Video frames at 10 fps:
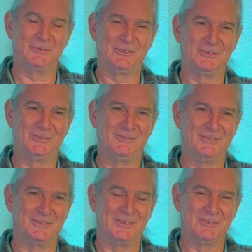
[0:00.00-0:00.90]
which
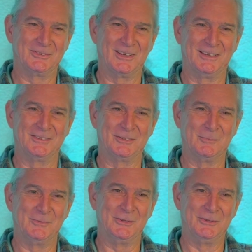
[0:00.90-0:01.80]
is kind of
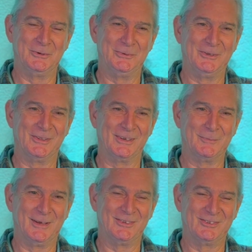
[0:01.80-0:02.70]
something you do when you think
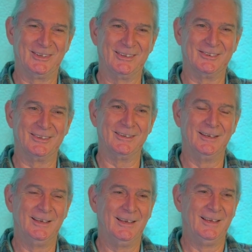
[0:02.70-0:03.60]
about sailing.